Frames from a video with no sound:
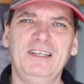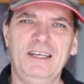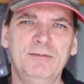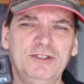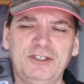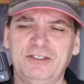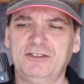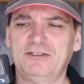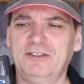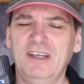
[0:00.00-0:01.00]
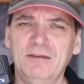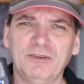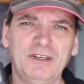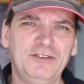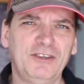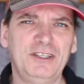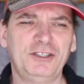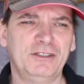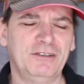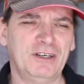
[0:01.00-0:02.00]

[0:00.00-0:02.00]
image stabilization